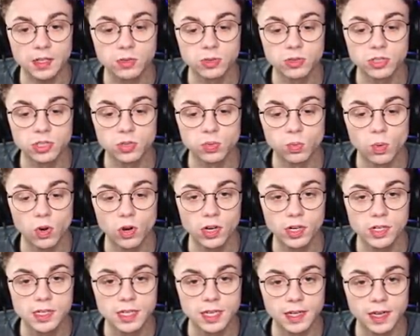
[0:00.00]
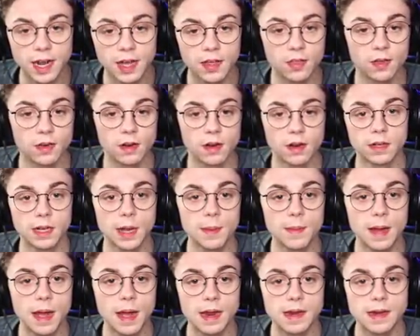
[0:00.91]
would just work together?
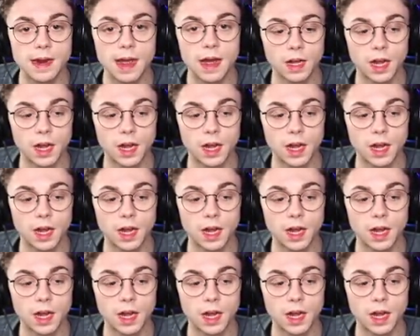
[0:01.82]
Come on now.